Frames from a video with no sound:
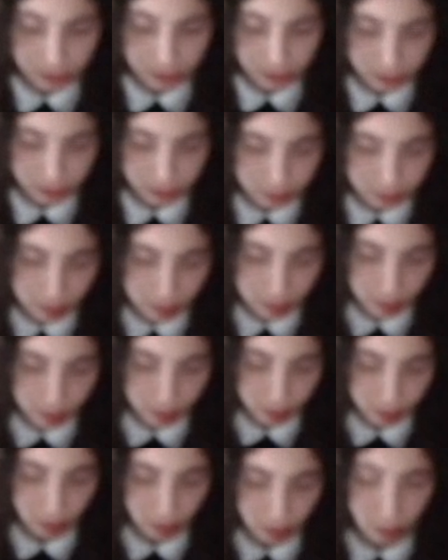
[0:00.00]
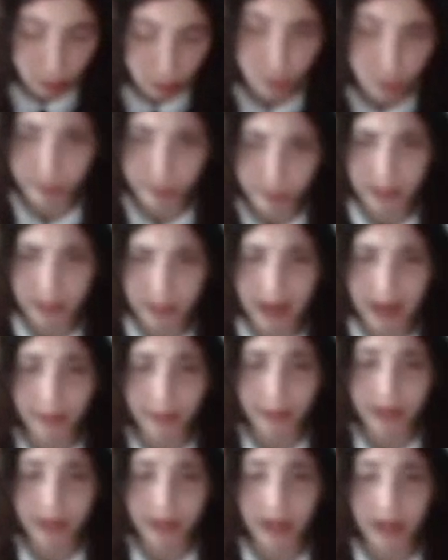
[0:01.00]
always be
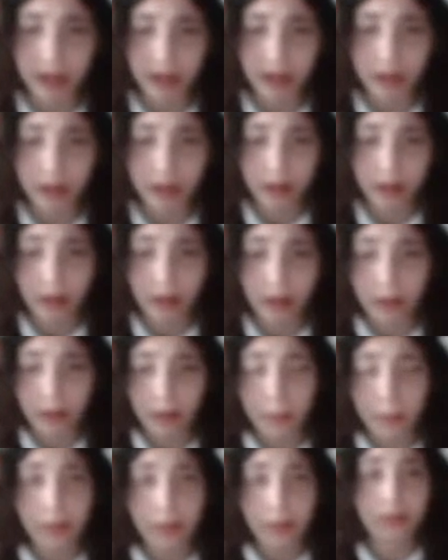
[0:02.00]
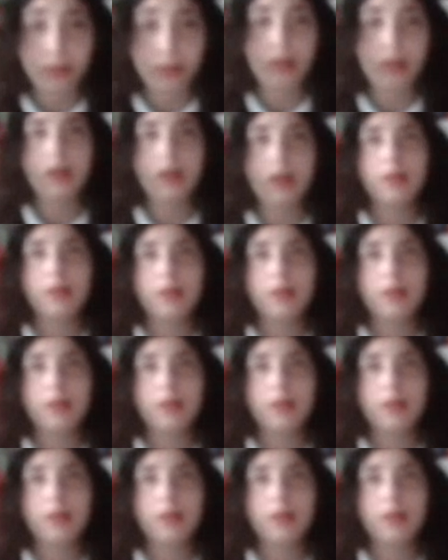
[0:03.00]
happy. Because I